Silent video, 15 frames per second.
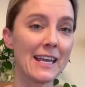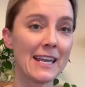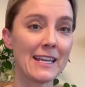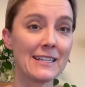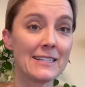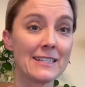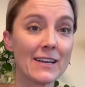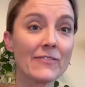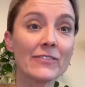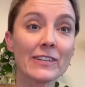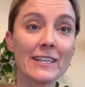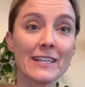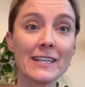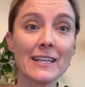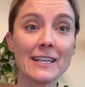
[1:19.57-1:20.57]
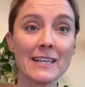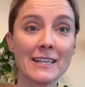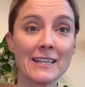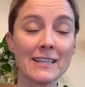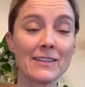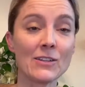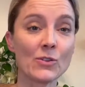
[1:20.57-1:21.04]
and definitely
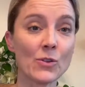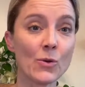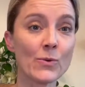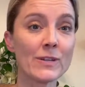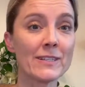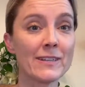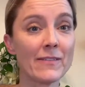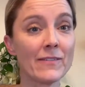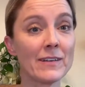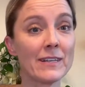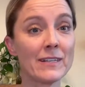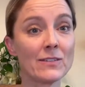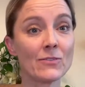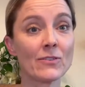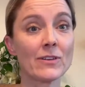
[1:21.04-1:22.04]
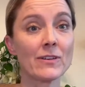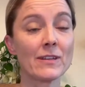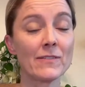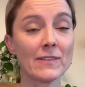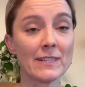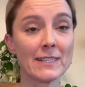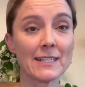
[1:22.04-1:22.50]
in the lower 70s or
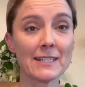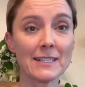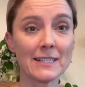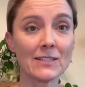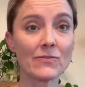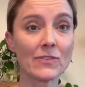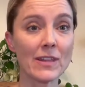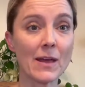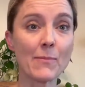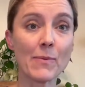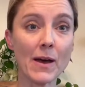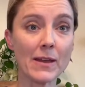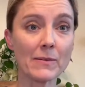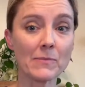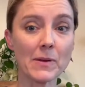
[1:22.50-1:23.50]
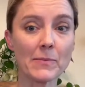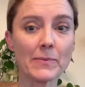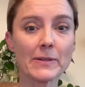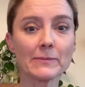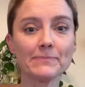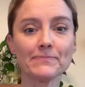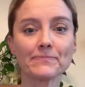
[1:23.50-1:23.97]
even 60s for that bottom
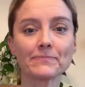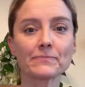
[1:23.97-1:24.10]
number.